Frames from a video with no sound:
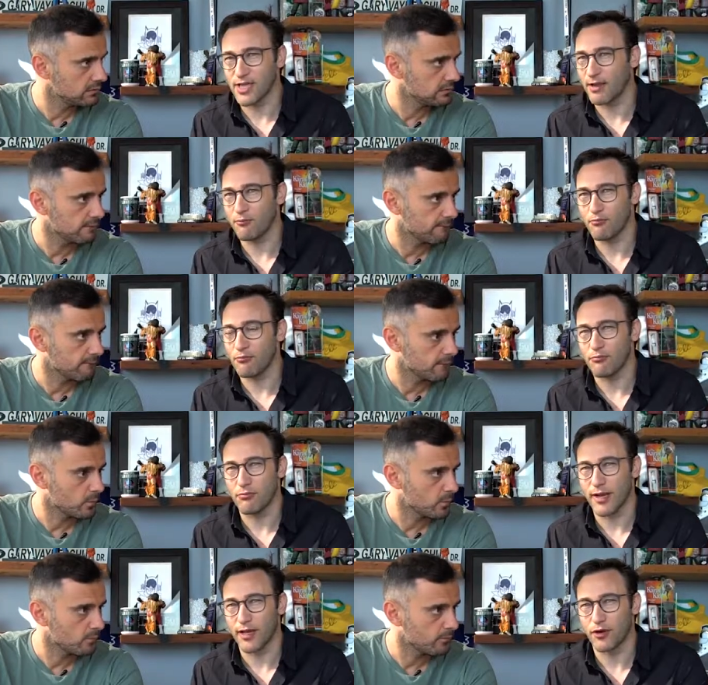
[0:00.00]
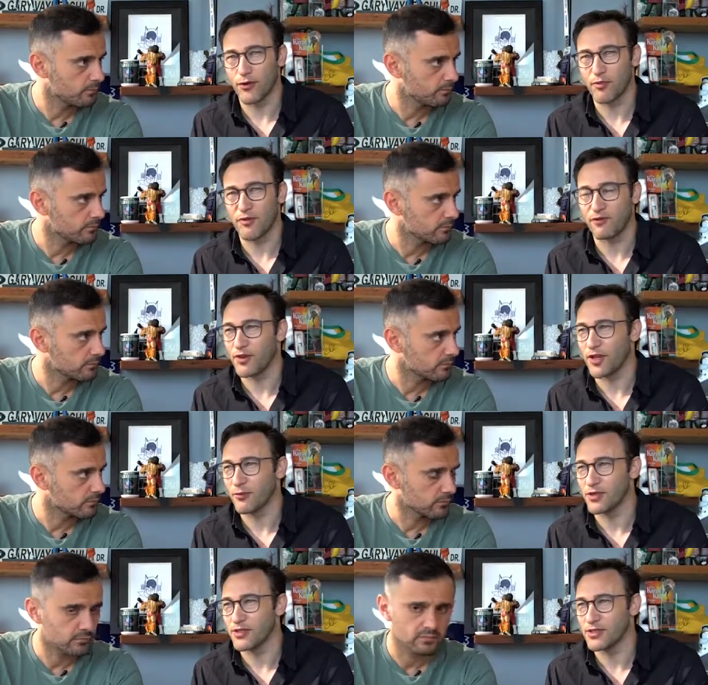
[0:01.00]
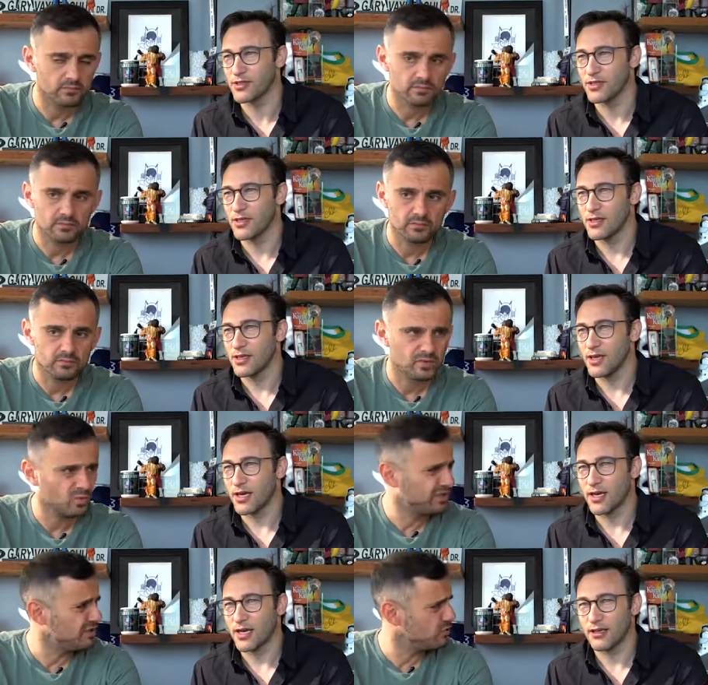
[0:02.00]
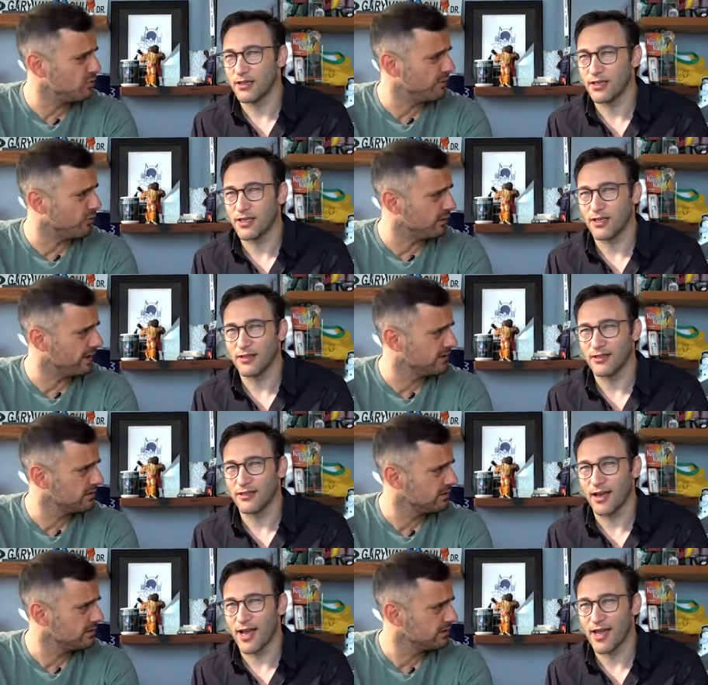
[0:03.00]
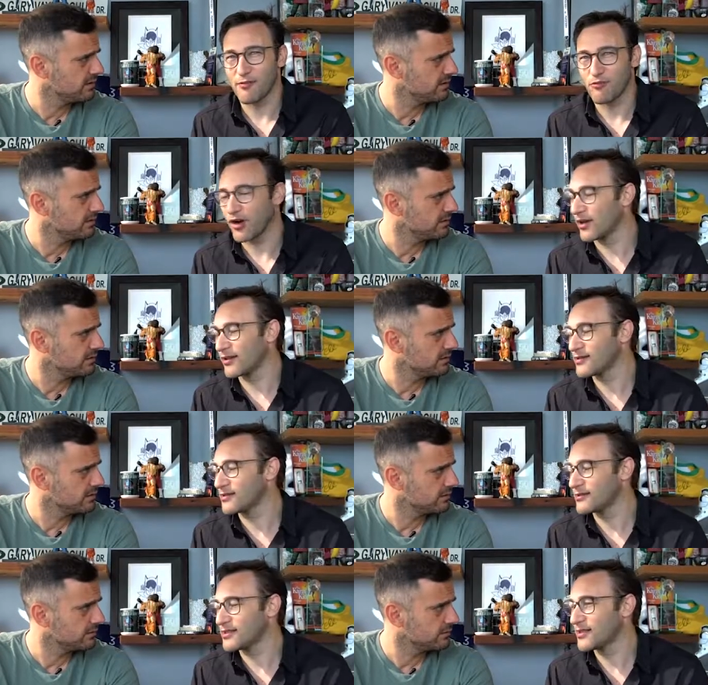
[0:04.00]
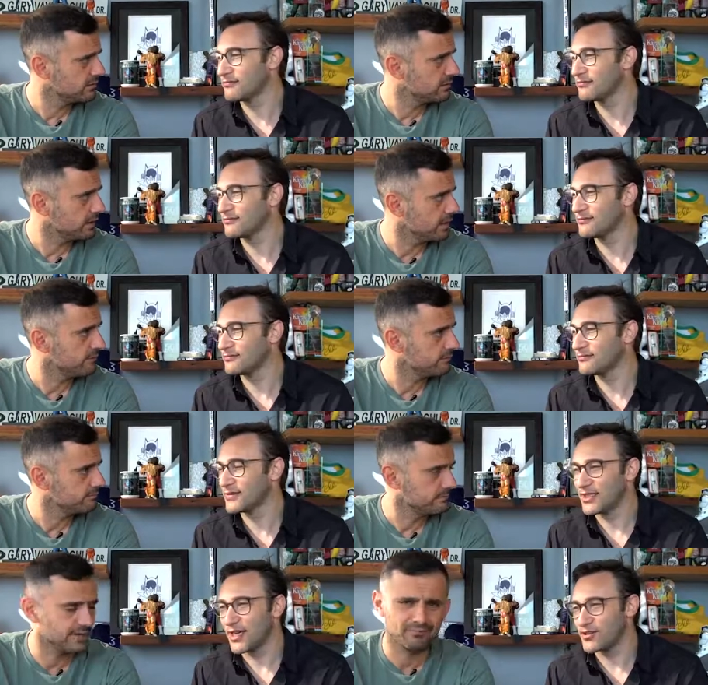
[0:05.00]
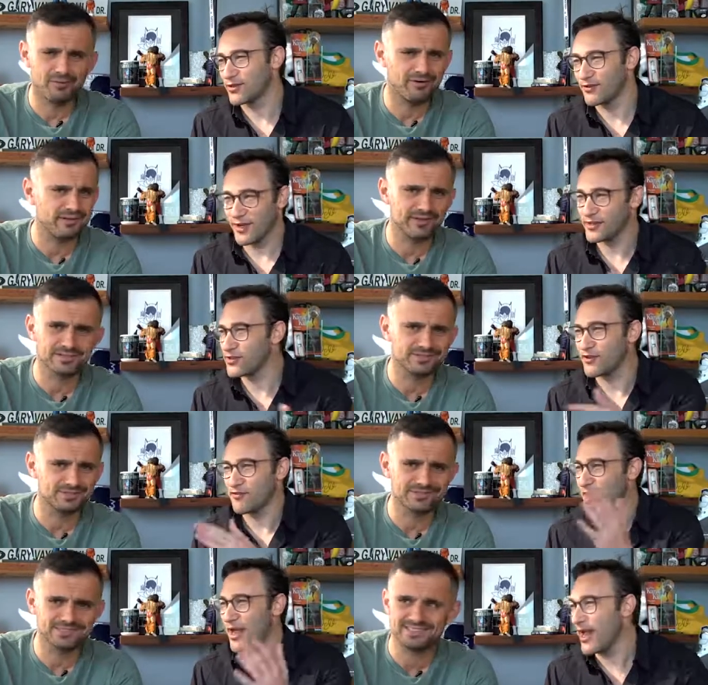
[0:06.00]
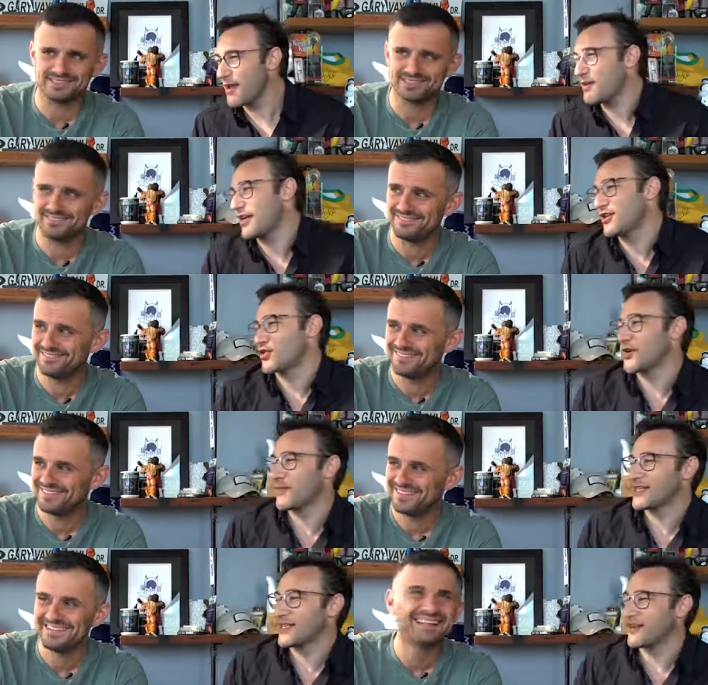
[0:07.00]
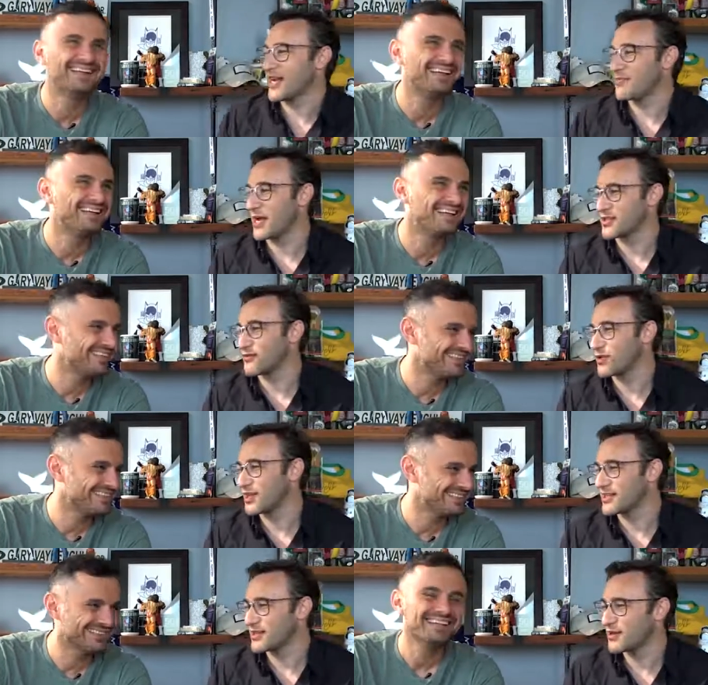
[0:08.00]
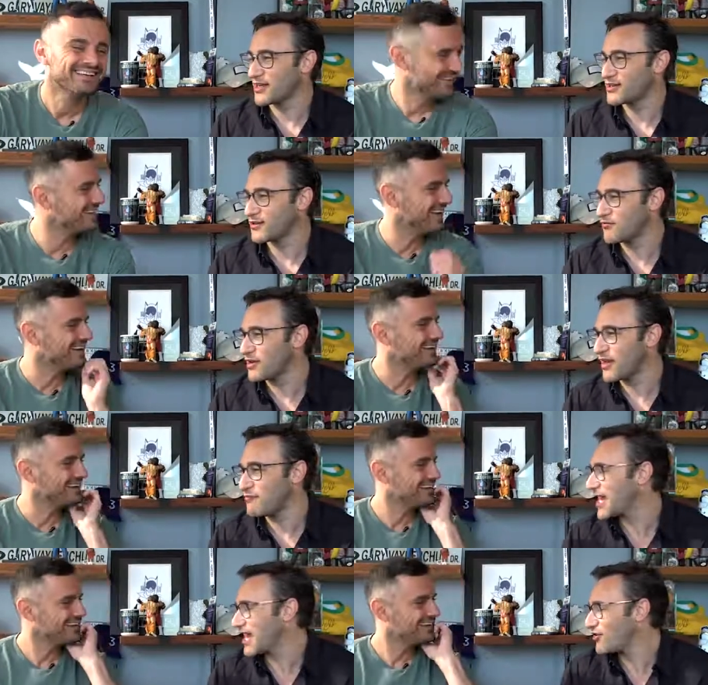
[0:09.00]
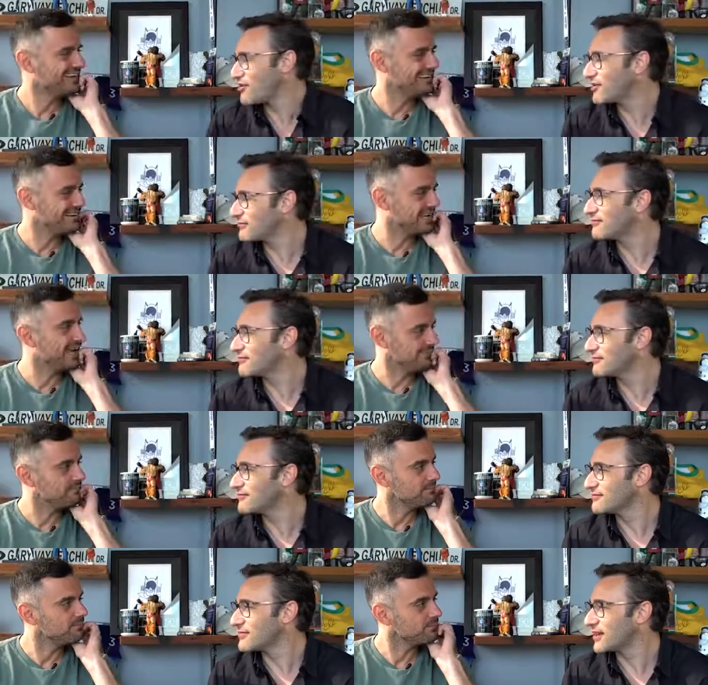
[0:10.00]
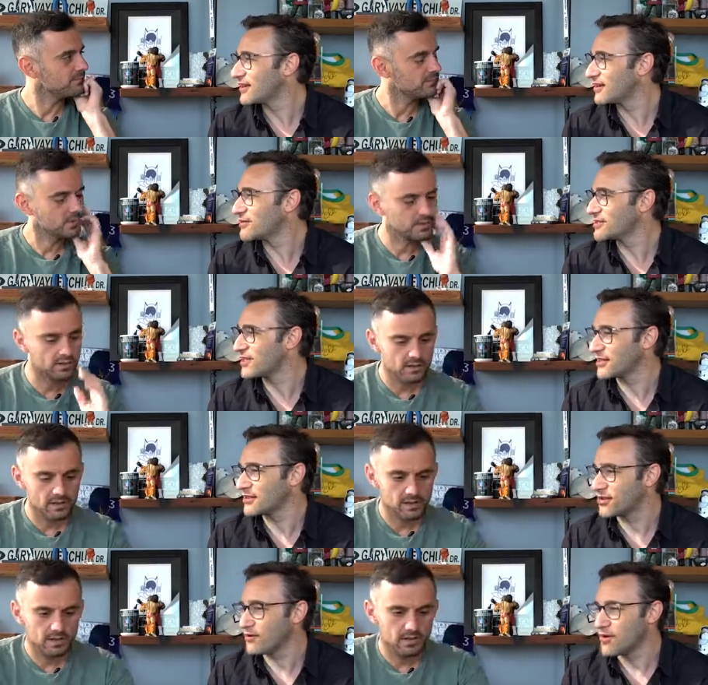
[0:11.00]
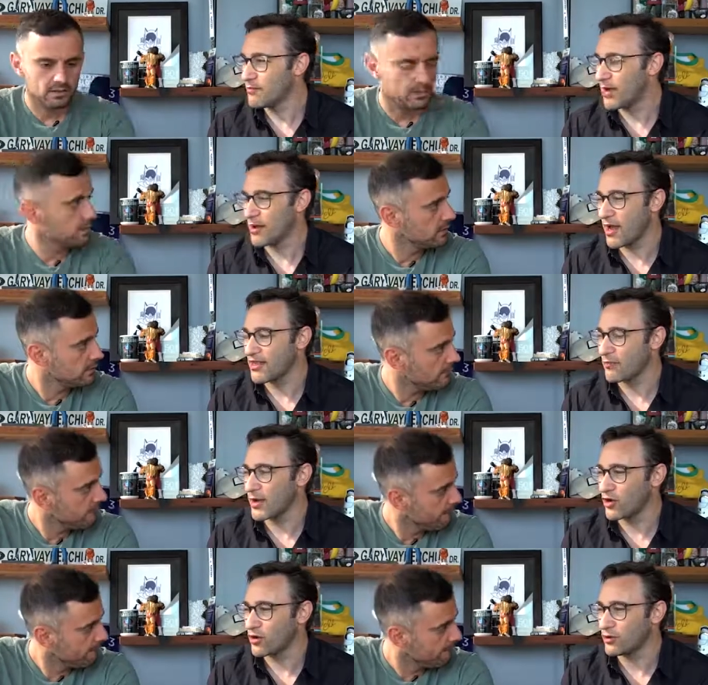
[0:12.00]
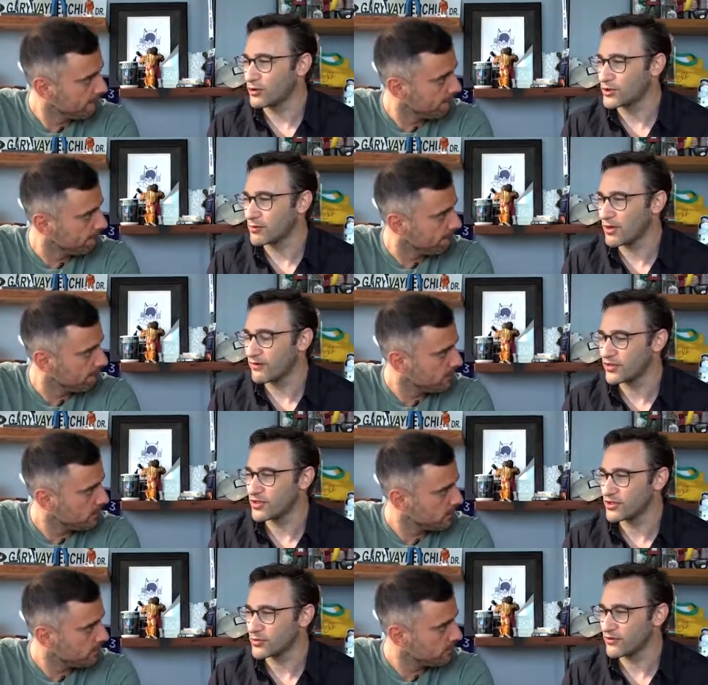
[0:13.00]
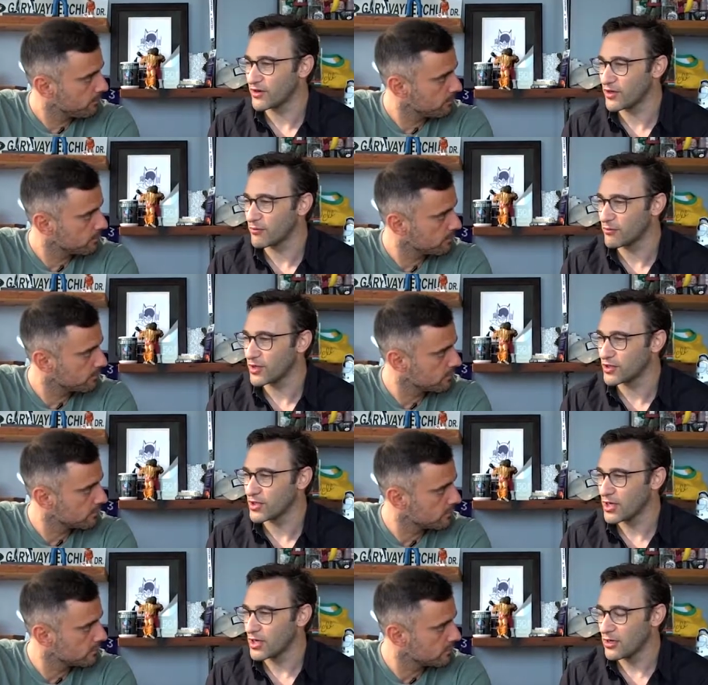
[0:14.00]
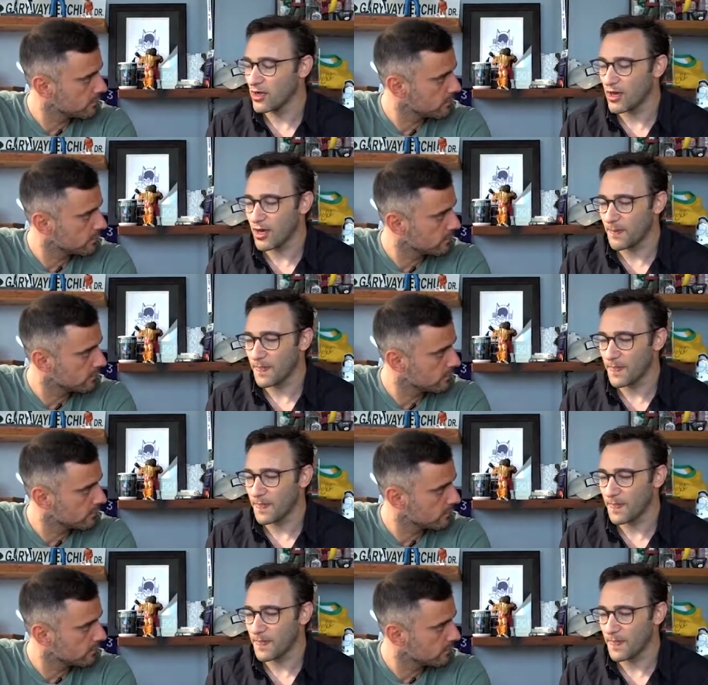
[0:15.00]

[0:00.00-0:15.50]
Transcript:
Speaker 1: say I, my career before then was. Uh, what did you uh, do before then? I had a marketing consultancy. Got it. Yeah, and sort of, I just sort of, me- I, I, mean, I enjoyed myself. I had a passion for what I did, but I sort of, yeah. I meandered. Yeah. I, I, would say that you know, my I think my goals and my visions were very much uh,